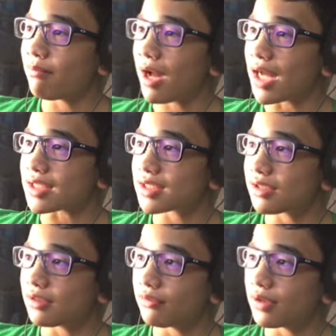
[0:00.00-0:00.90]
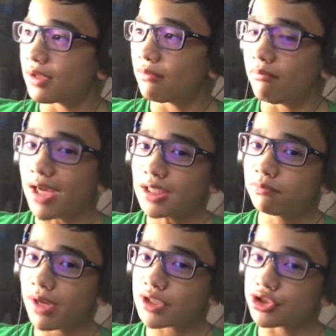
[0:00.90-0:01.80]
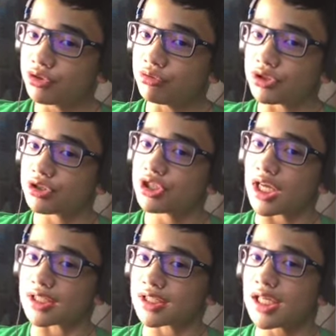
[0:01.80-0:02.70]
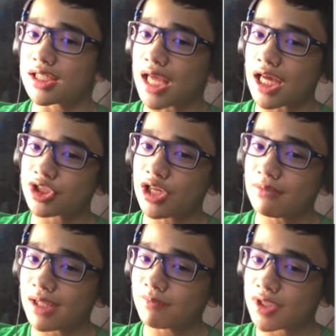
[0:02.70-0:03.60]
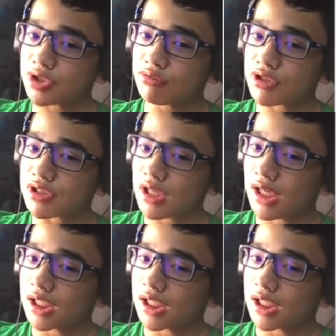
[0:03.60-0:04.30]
mask made by Zeus. Yes, he is actually made by Zeus.